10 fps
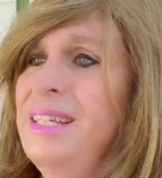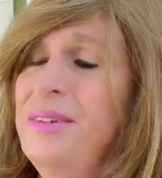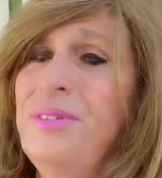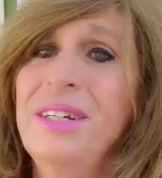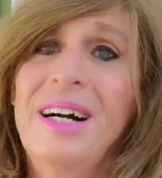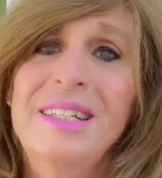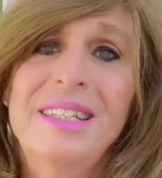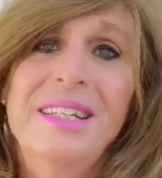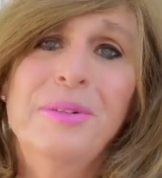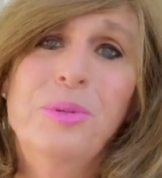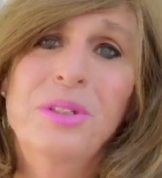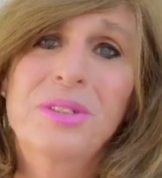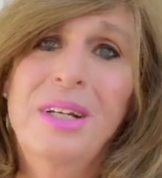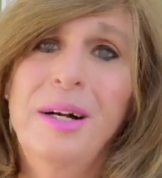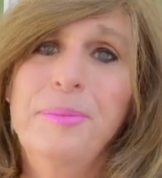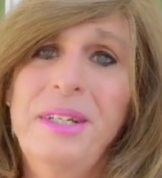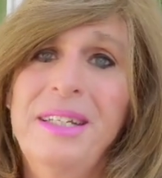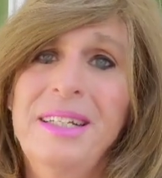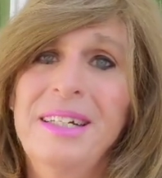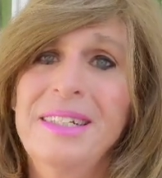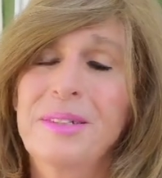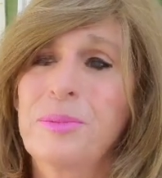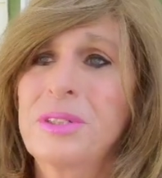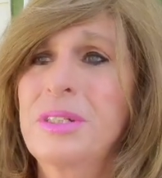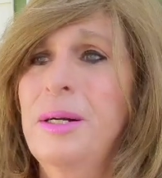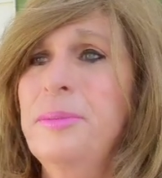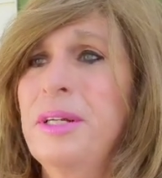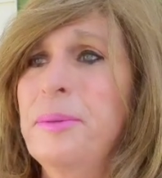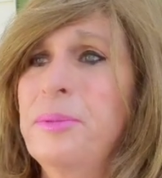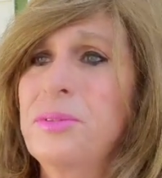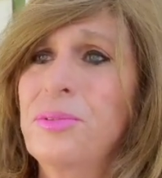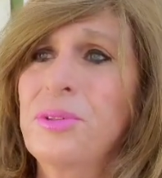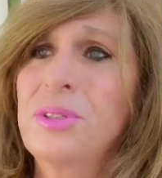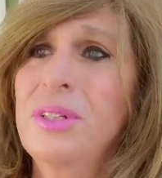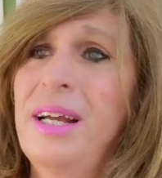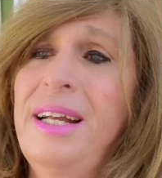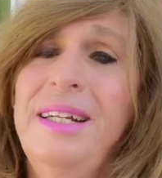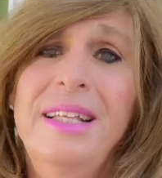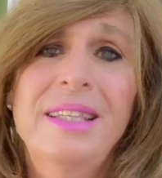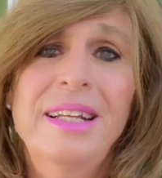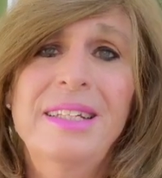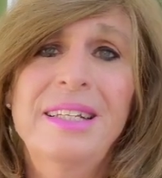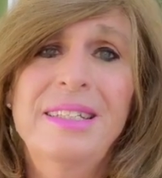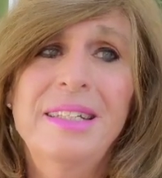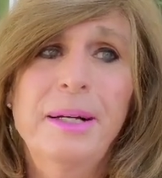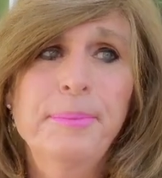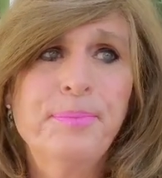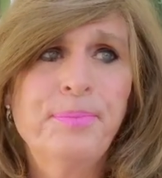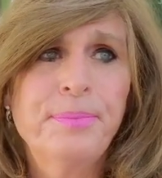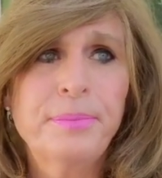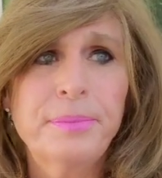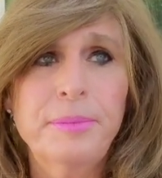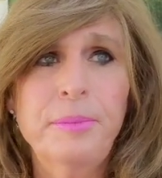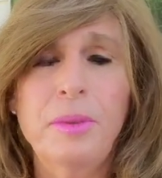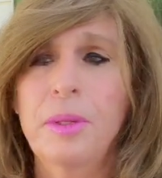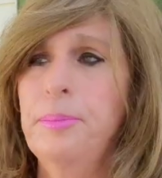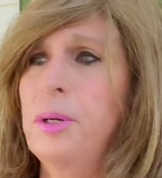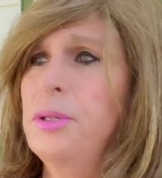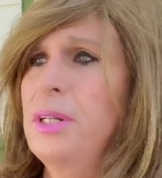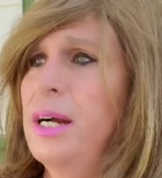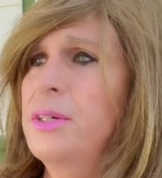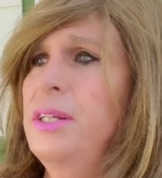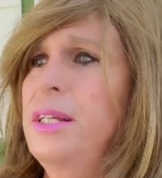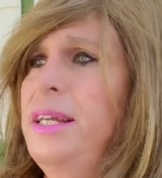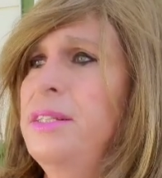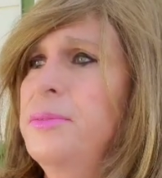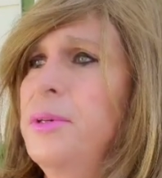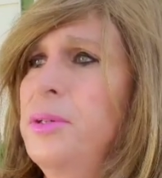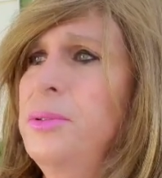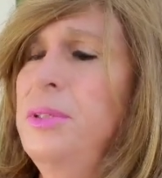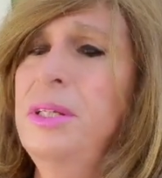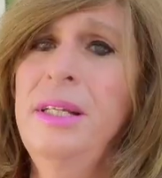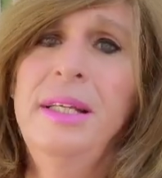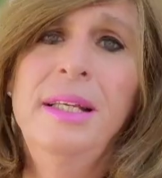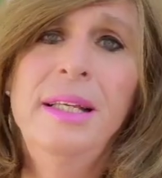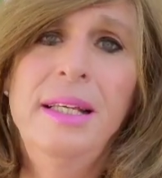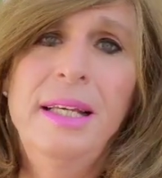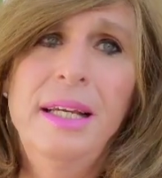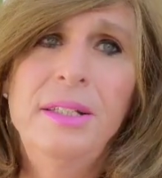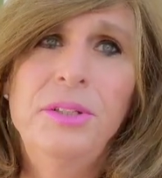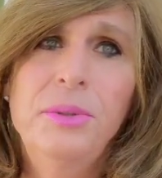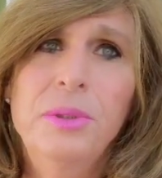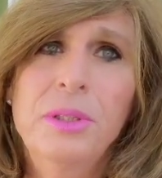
give you an idea of what's coming. Uh, what's coming up is for today. I think that uh, Bird and I are going to hit the road and do a